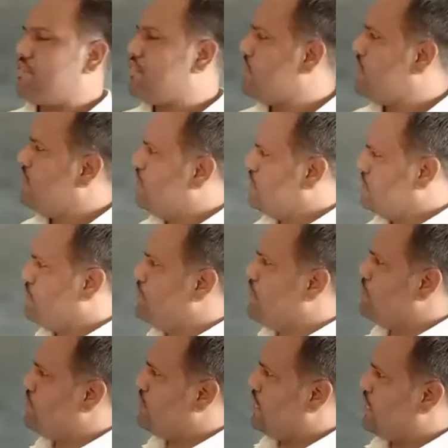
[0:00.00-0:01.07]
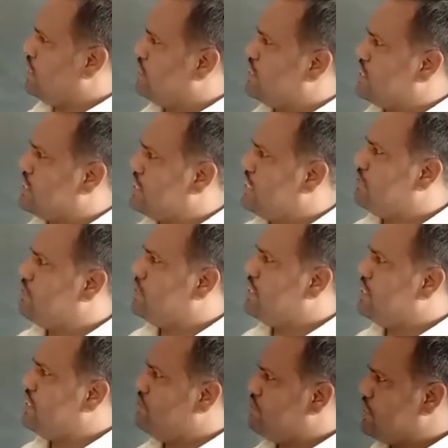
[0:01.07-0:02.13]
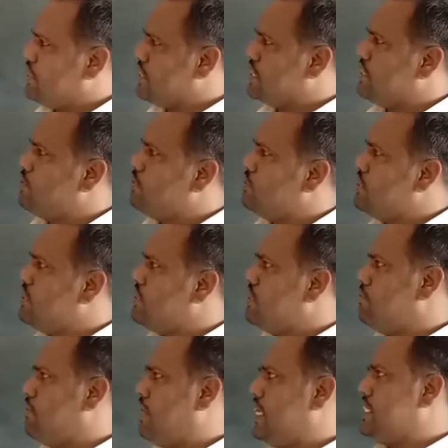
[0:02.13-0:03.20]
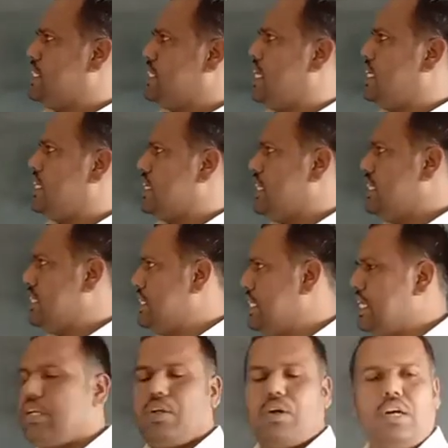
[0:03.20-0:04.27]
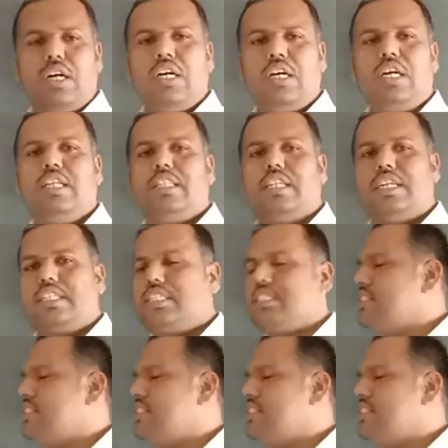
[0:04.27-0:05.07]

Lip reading: So we know that the statement which is given by Stark-Einstein law, that is,